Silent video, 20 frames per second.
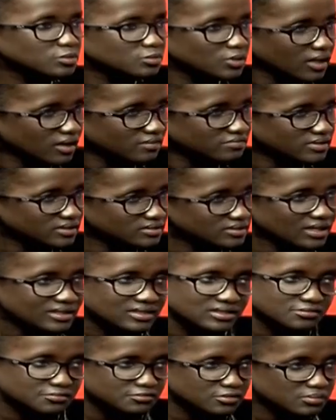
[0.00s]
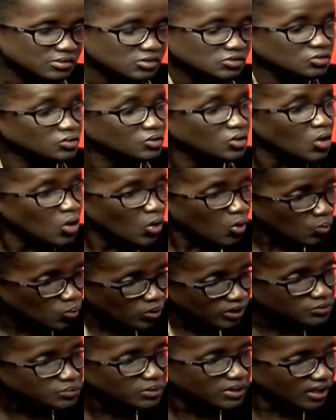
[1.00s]
don't have that information.
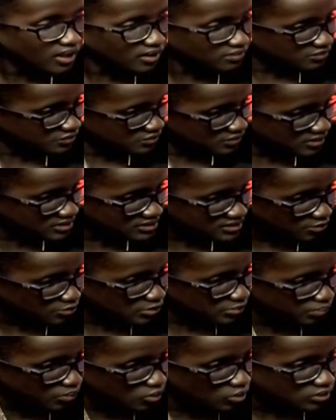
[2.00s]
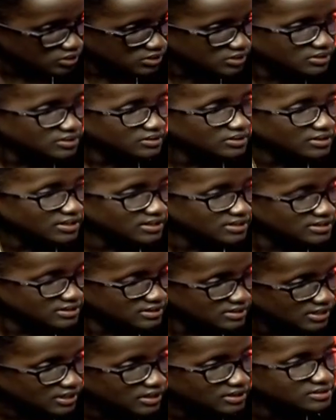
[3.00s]
What we have is a report that
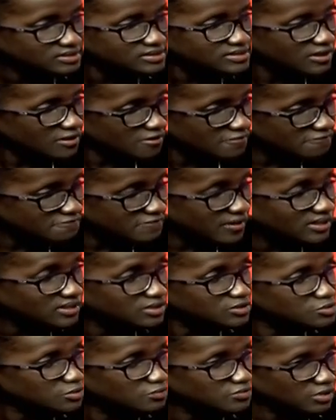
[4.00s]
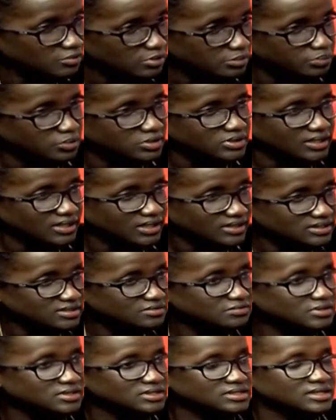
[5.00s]
details findings of the report and
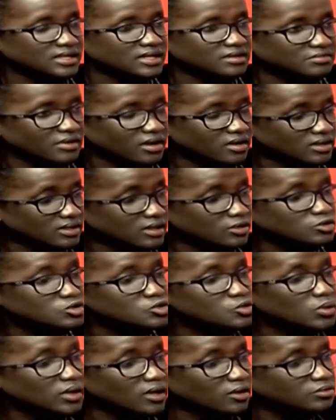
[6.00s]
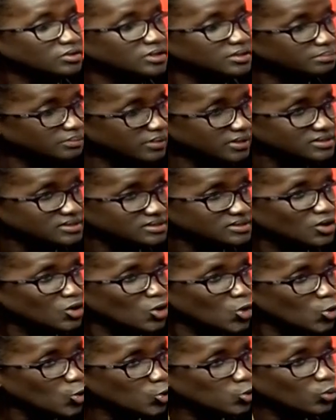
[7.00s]
activities that have carried out. So we can only base
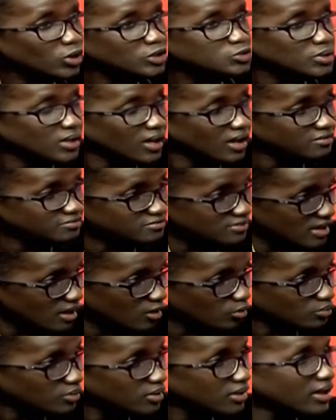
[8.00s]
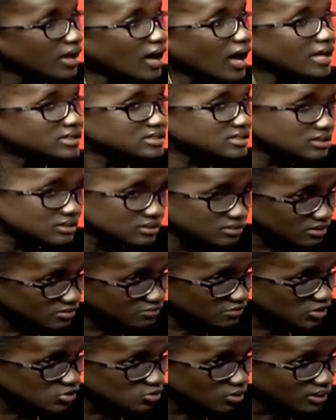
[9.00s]
on what we have now until
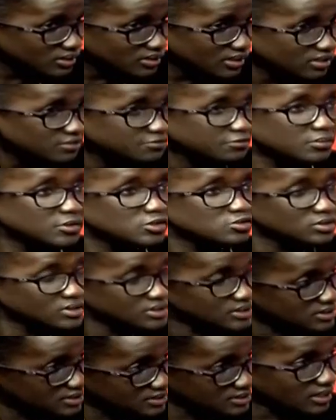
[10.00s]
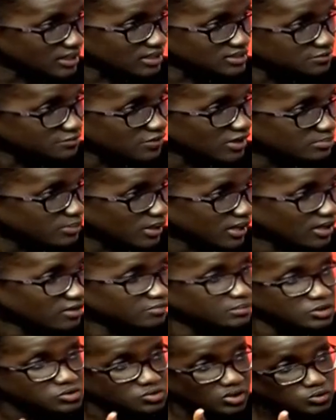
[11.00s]
eventually that information is declassified by
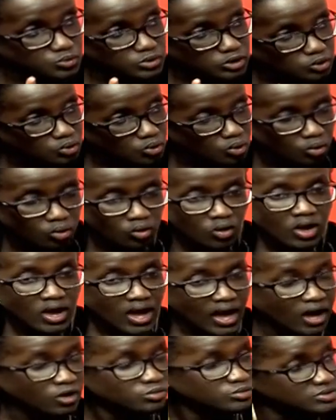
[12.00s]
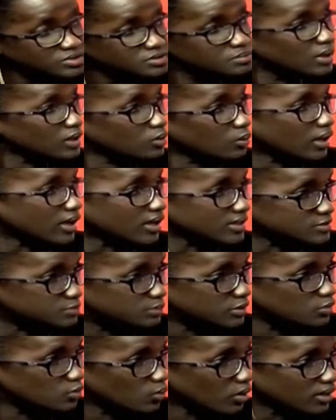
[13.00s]
government so that we know how this malware has
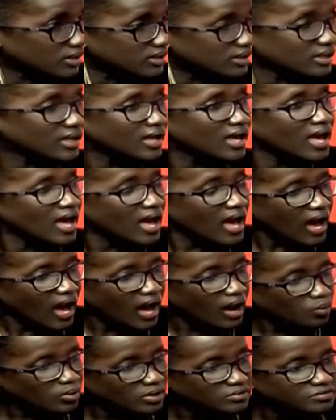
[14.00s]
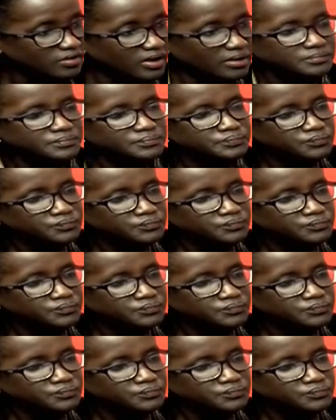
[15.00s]
been working. However,